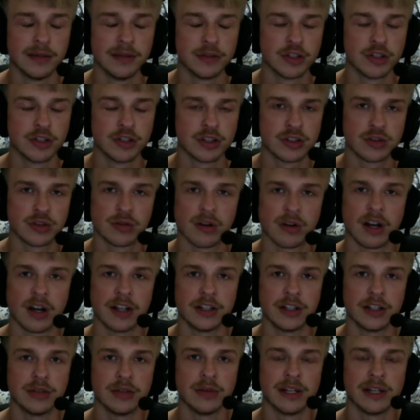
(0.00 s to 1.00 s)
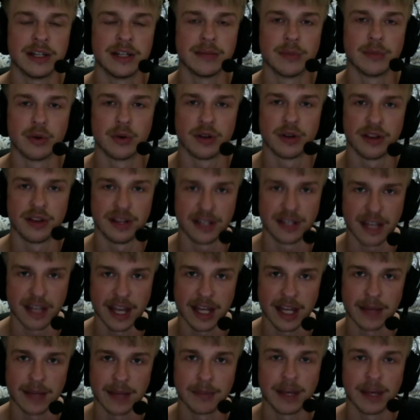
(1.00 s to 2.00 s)
just draw you in more to the
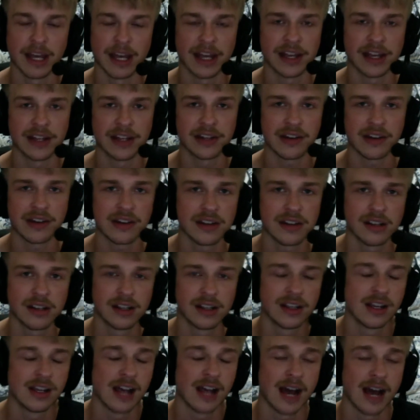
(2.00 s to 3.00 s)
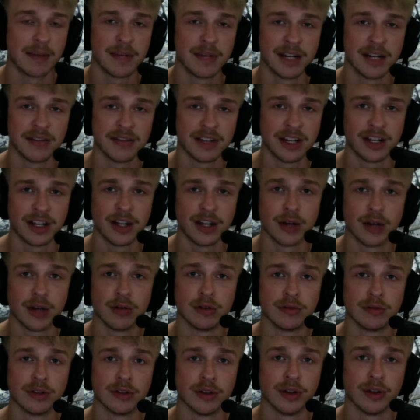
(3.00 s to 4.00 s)
game. And I'm not even going to go
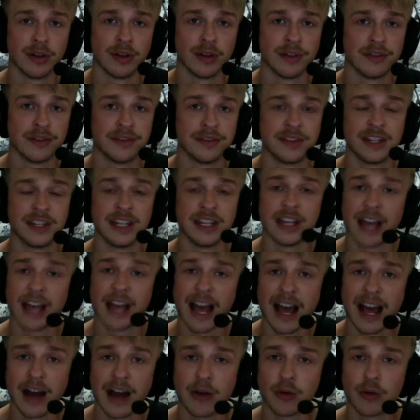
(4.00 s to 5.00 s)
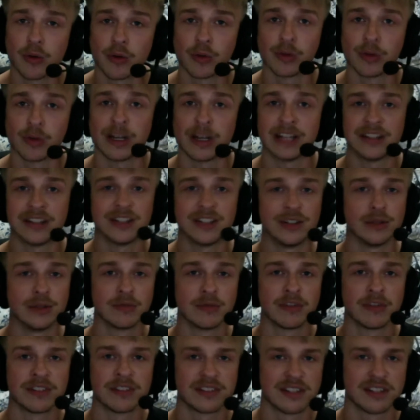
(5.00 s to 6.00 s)
over how great the
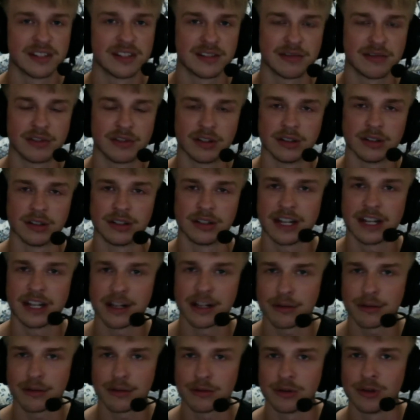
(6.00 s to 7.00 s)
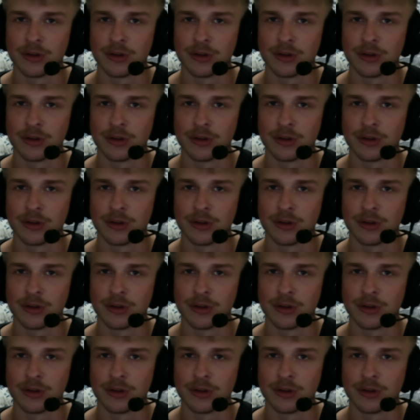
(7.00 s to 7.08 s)
Doomfist is for getting through